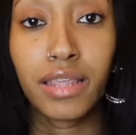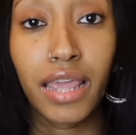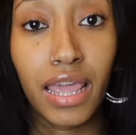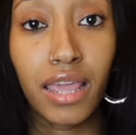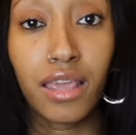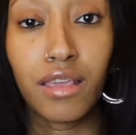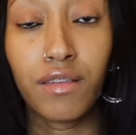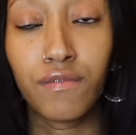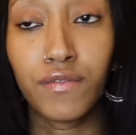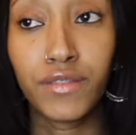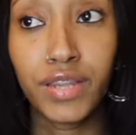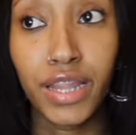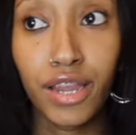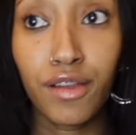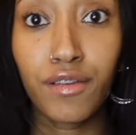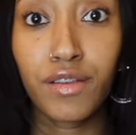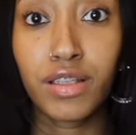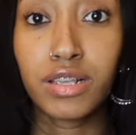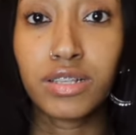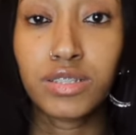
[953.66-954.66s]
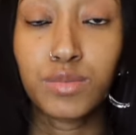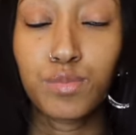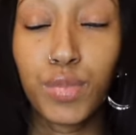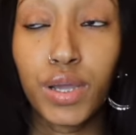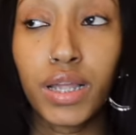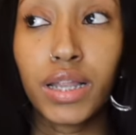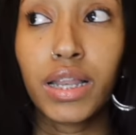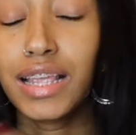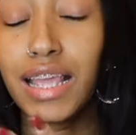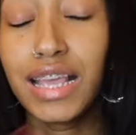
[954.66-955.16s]
gave Darius,
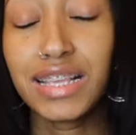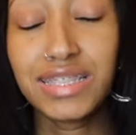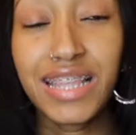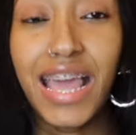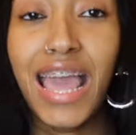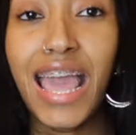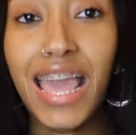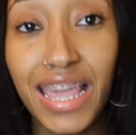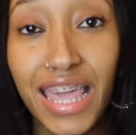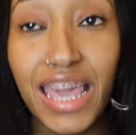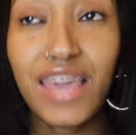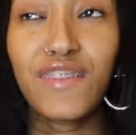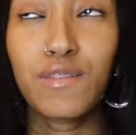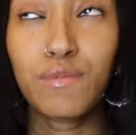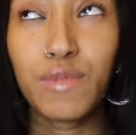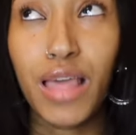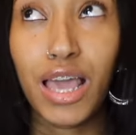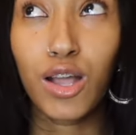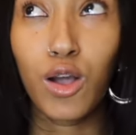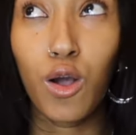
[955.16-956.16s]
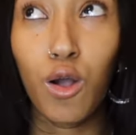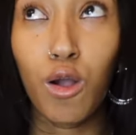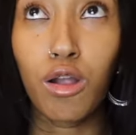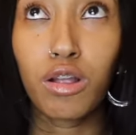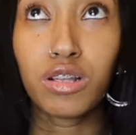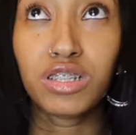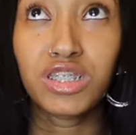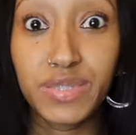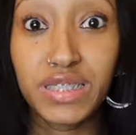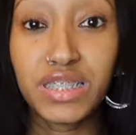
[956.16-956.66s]
but his dad gave him that
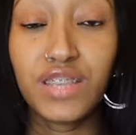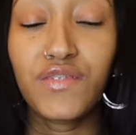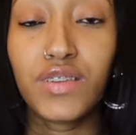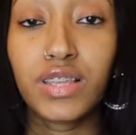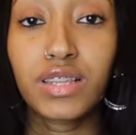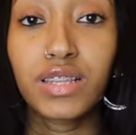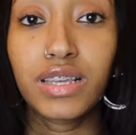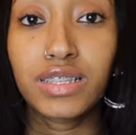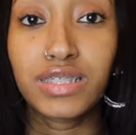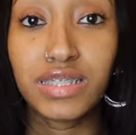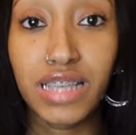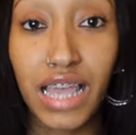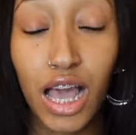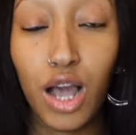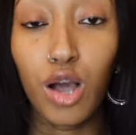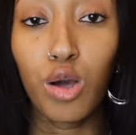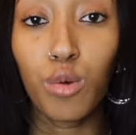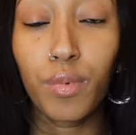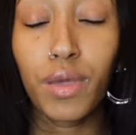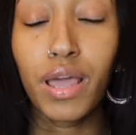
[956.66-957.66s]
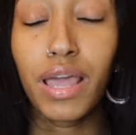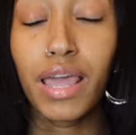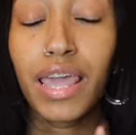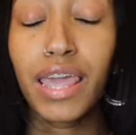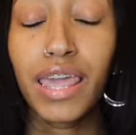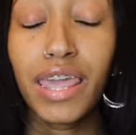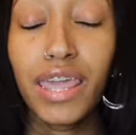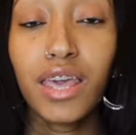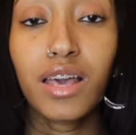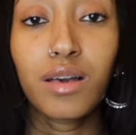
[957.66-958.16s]
card specifically to help
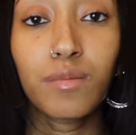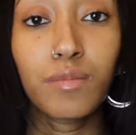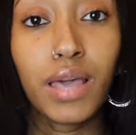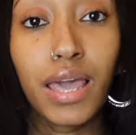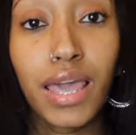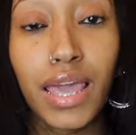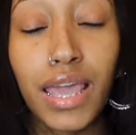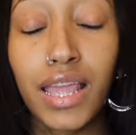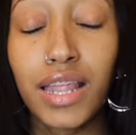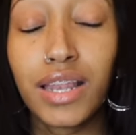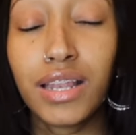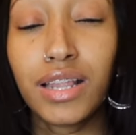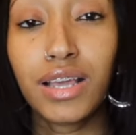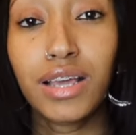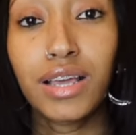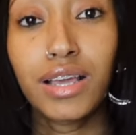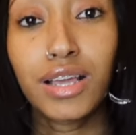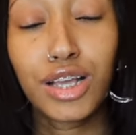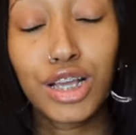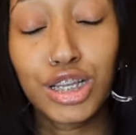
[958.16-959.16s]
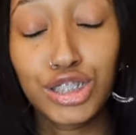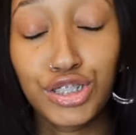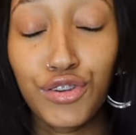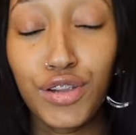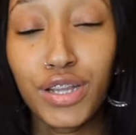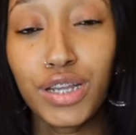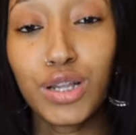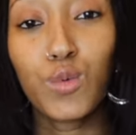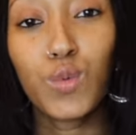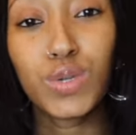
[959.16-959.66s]
him and
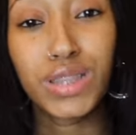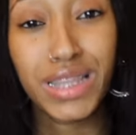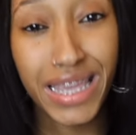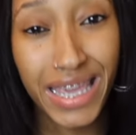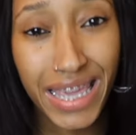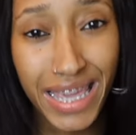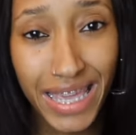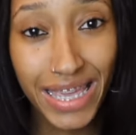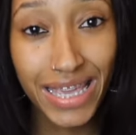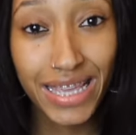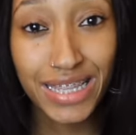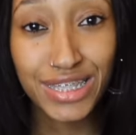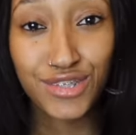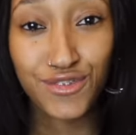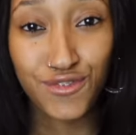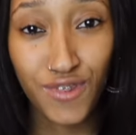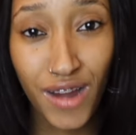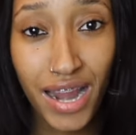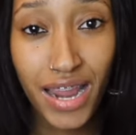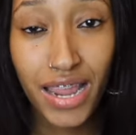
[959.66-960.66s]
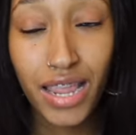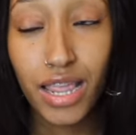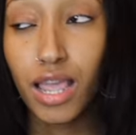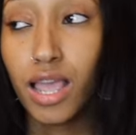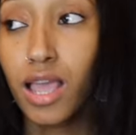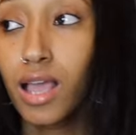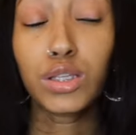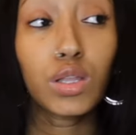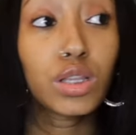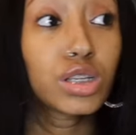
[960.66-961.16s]
Katrina with the kids, right?
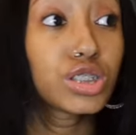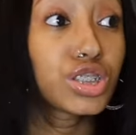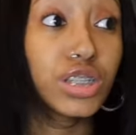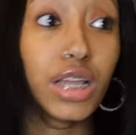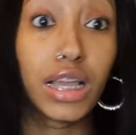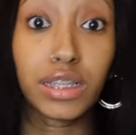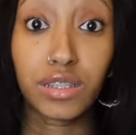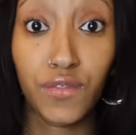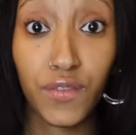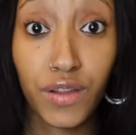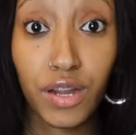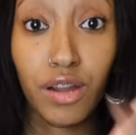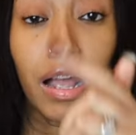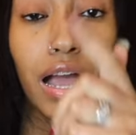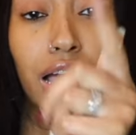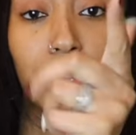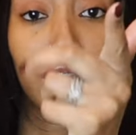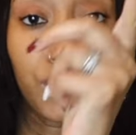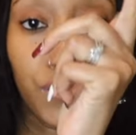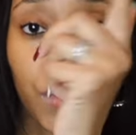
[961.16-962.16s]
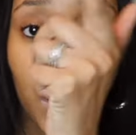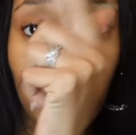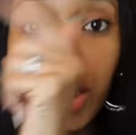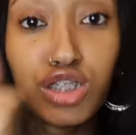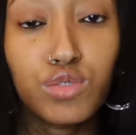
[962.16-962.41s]
He told her she had to figure out how the fuck